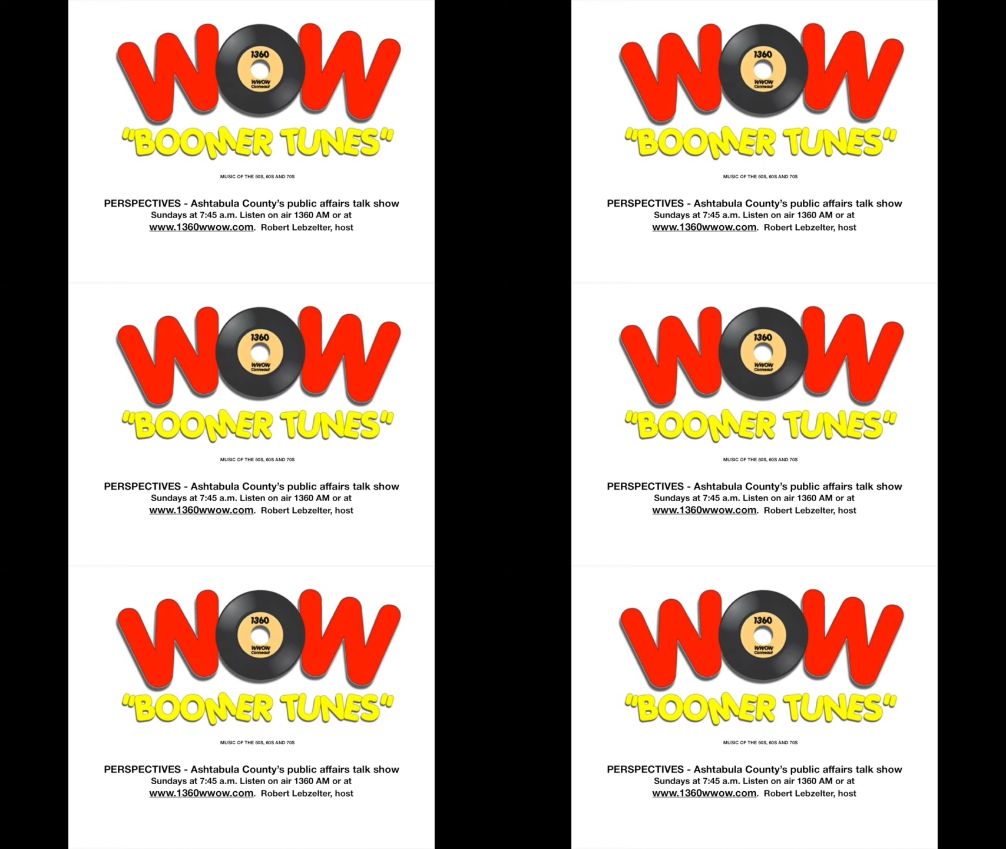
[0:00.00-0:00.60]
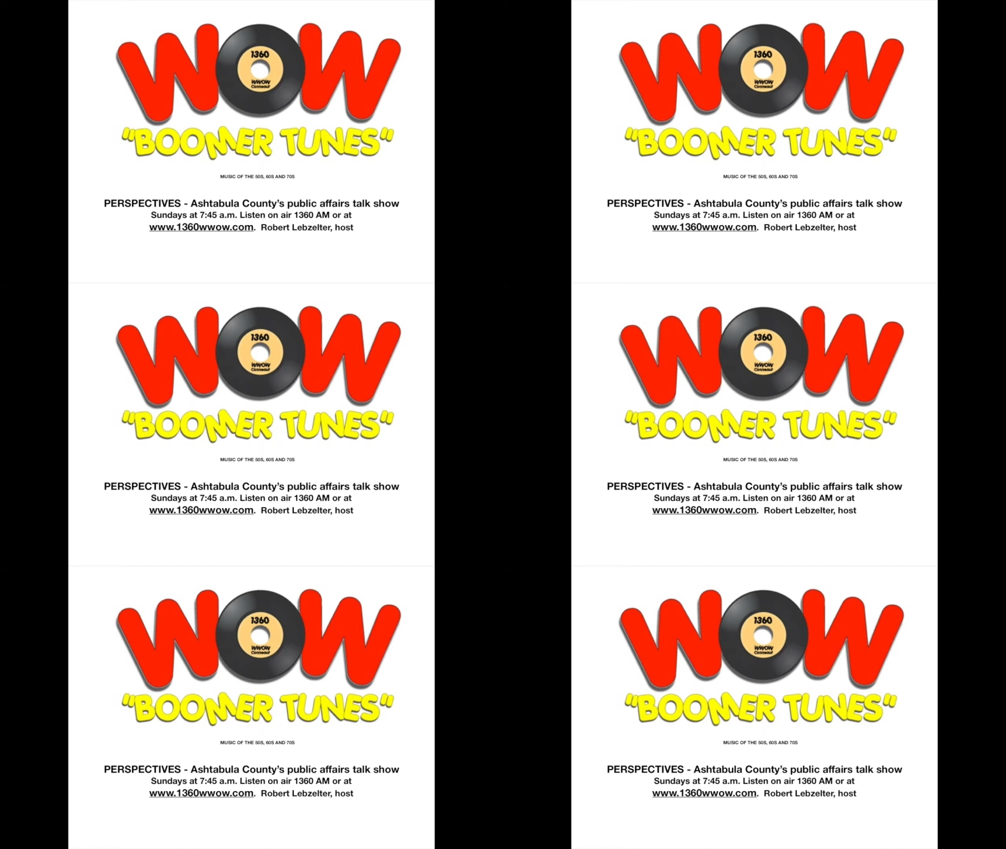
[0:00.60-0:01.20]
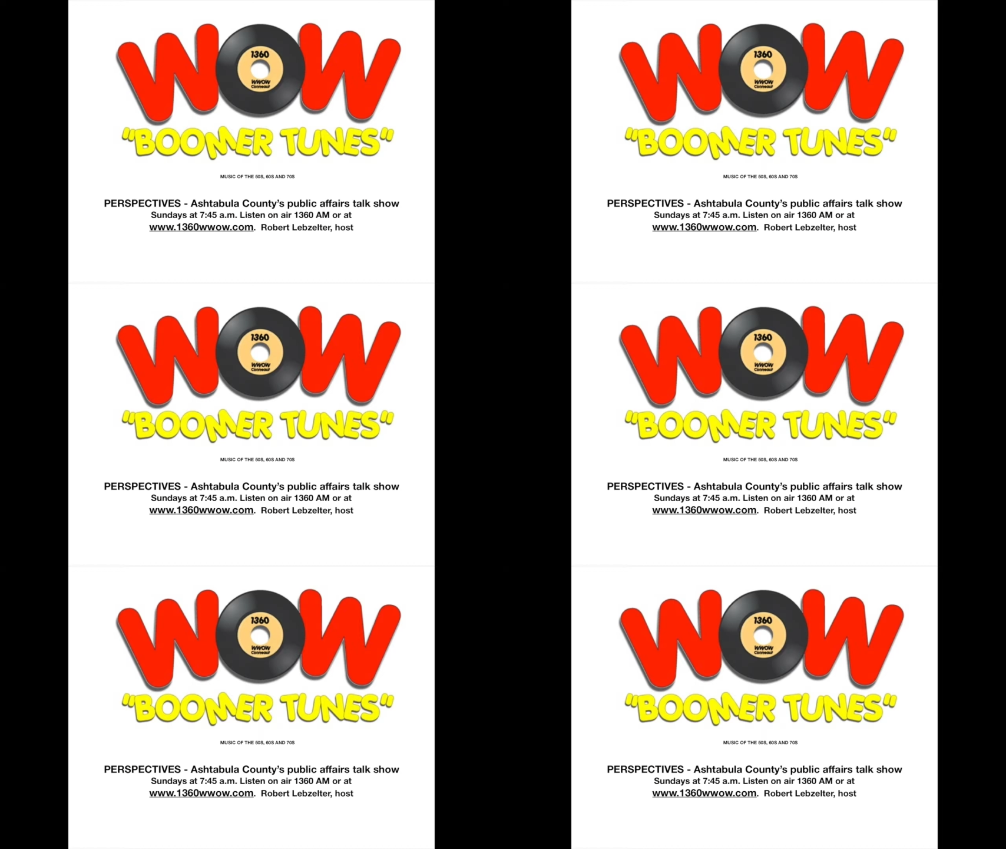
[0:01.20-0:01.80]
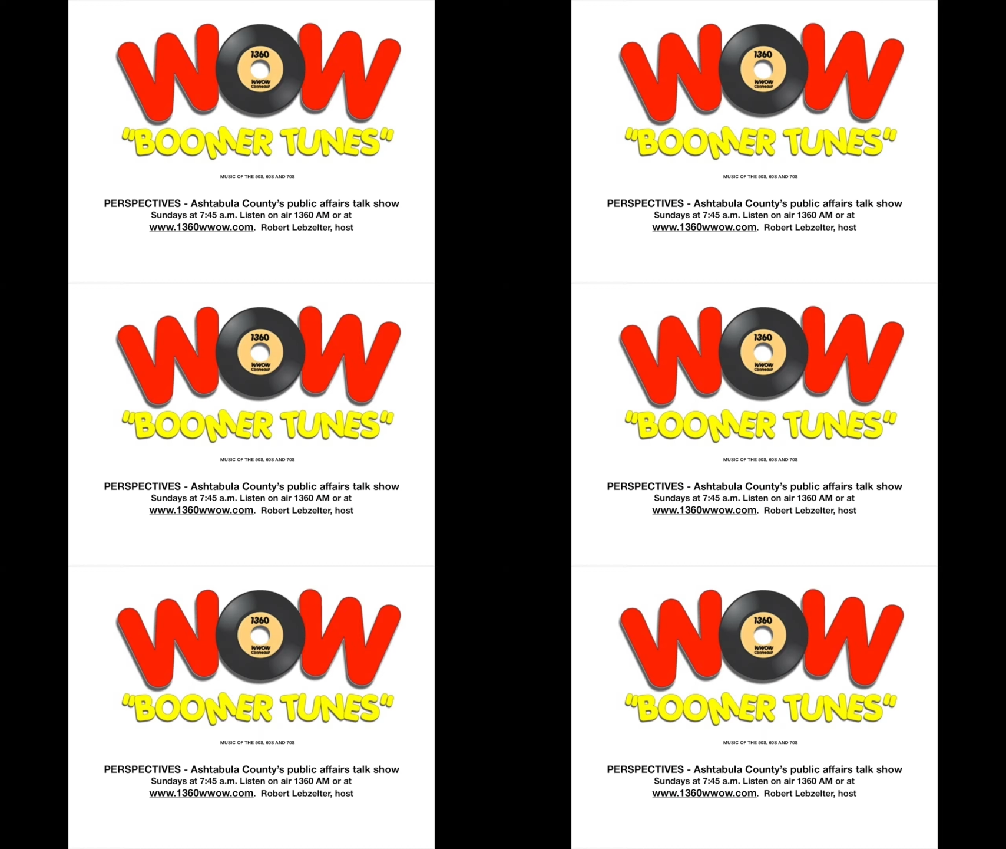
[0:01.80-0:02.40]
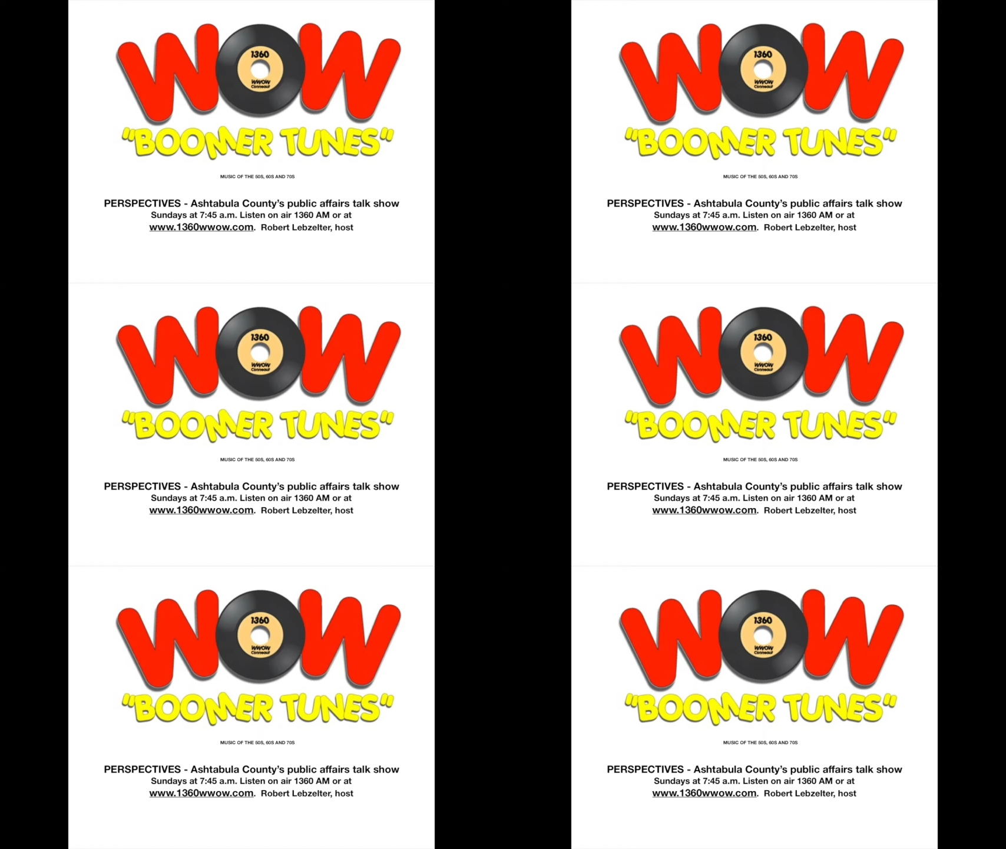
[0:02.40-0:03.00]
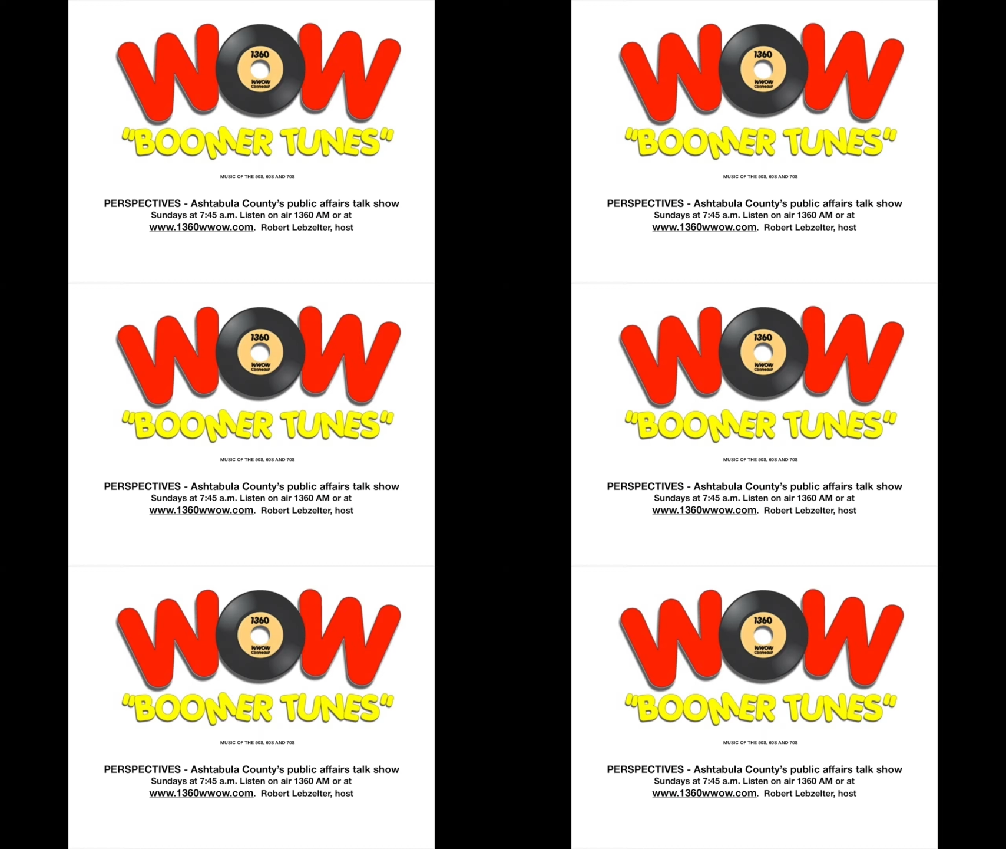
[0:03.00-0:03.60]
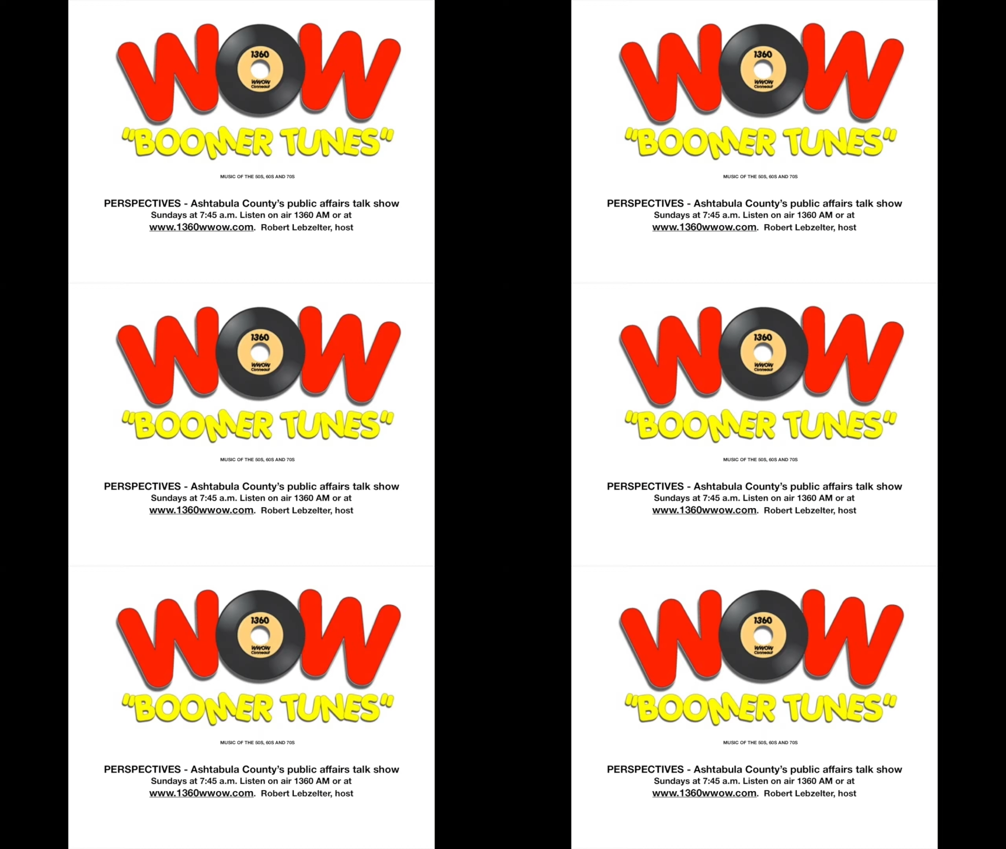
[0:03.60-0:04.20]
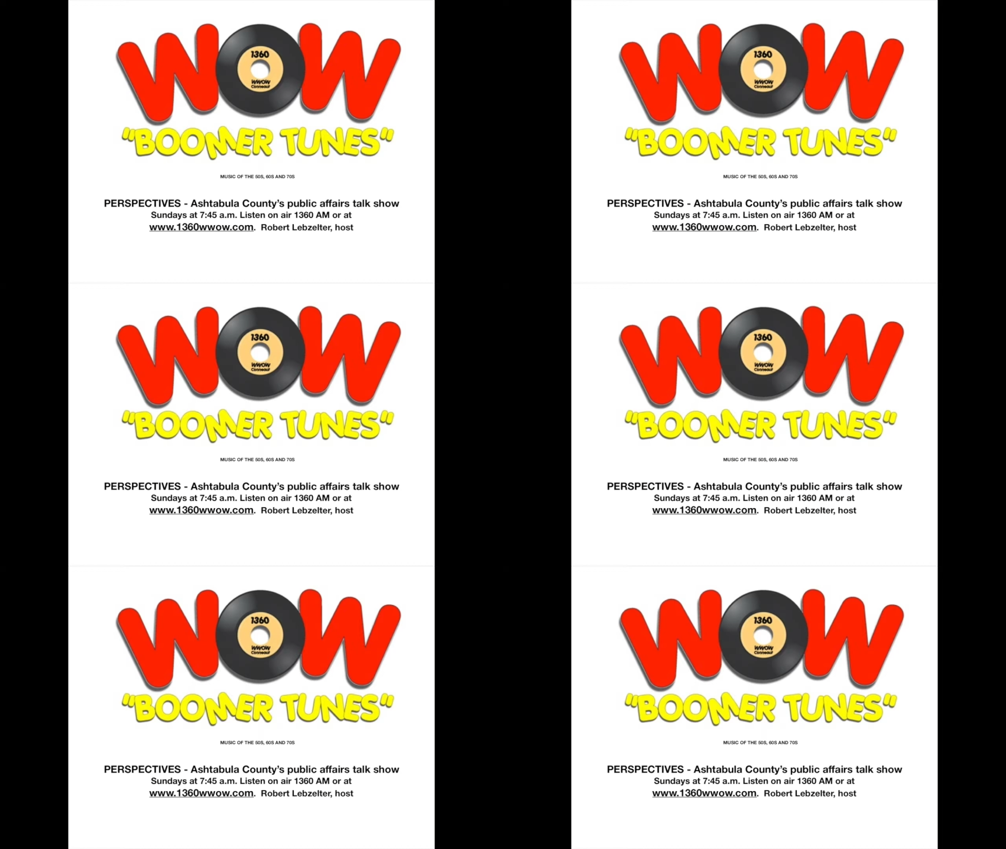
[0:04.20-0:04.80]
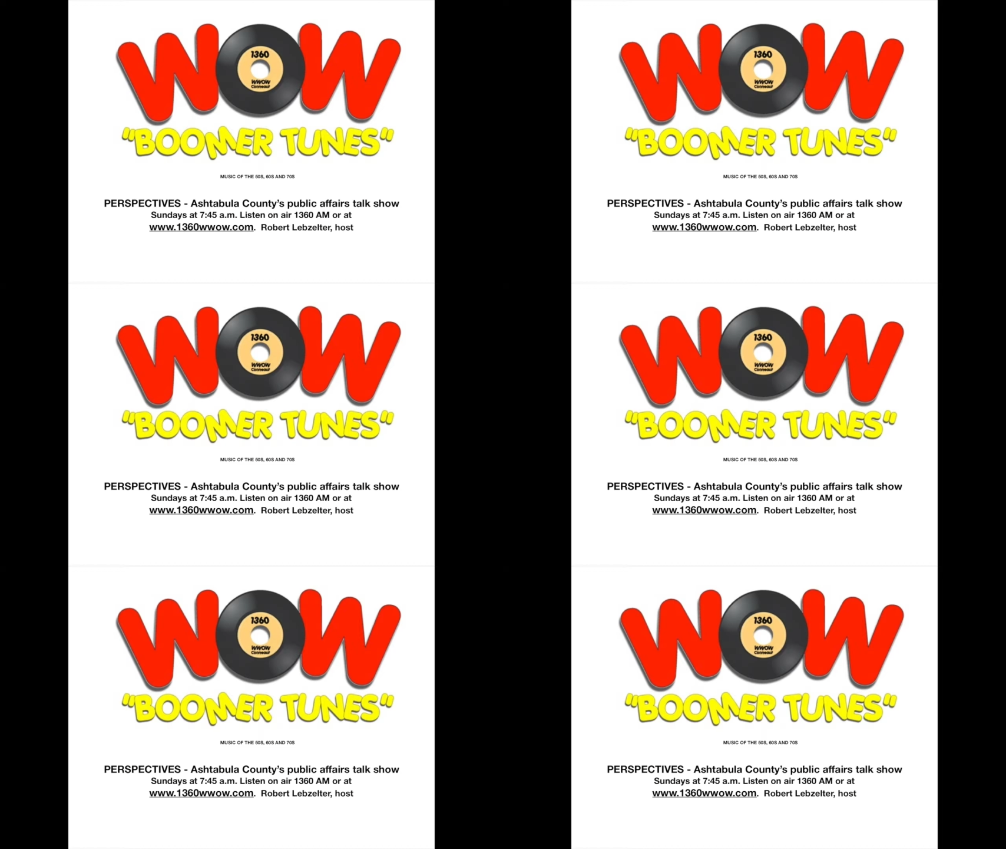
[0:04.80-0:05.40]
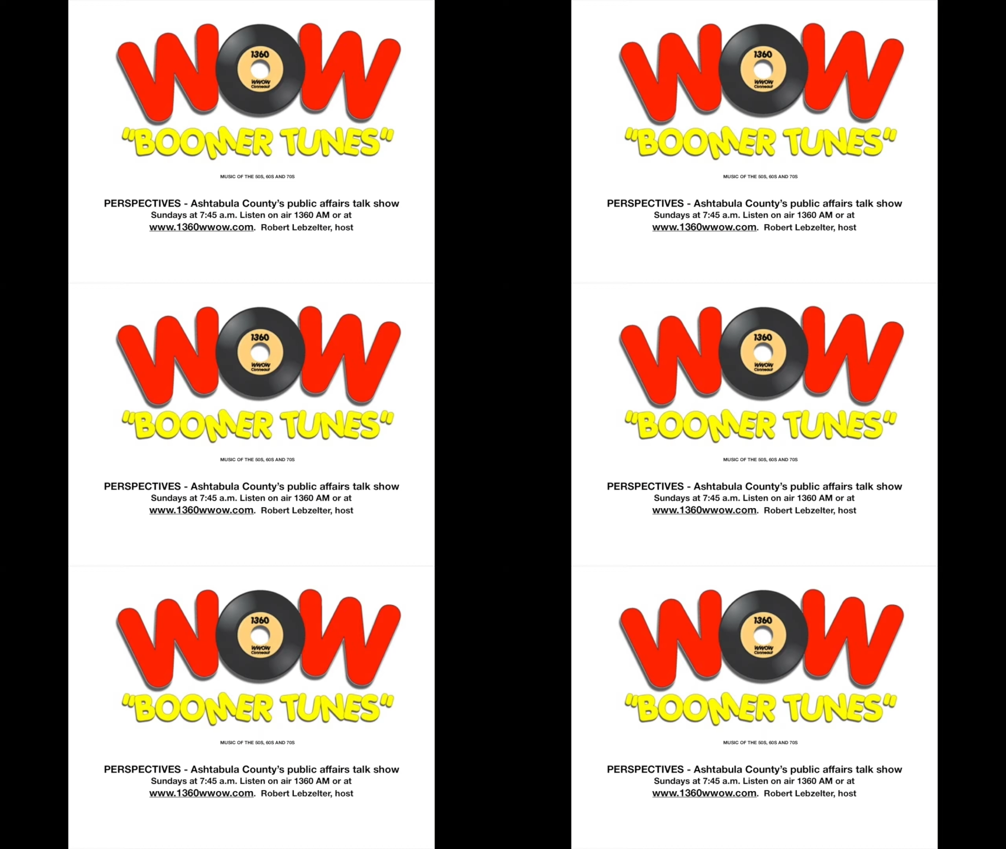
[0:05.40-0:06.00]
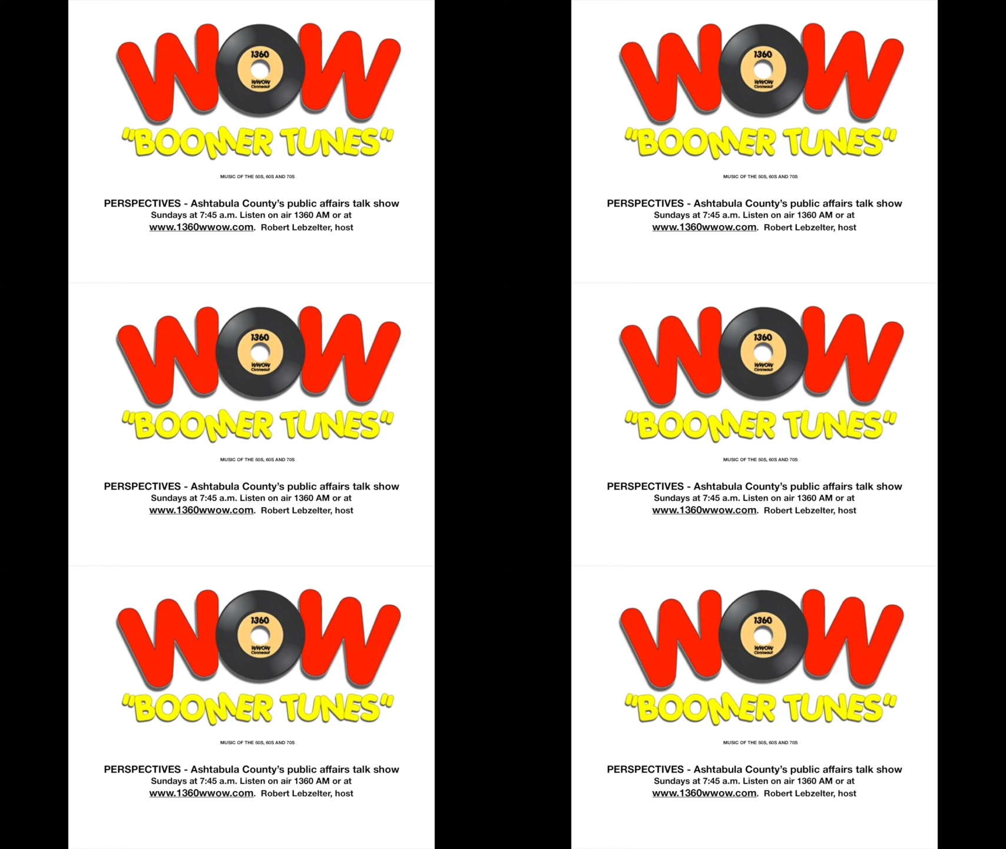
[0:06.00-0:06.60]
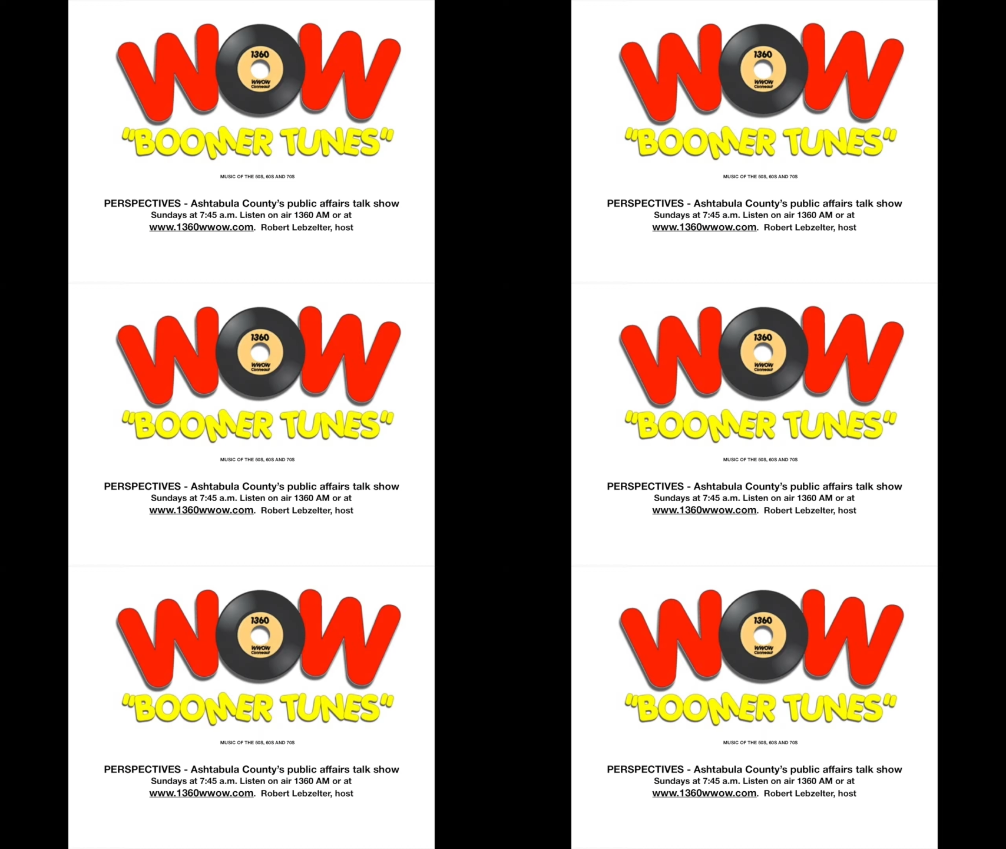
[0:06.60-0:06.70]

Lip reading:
(no speaker visible)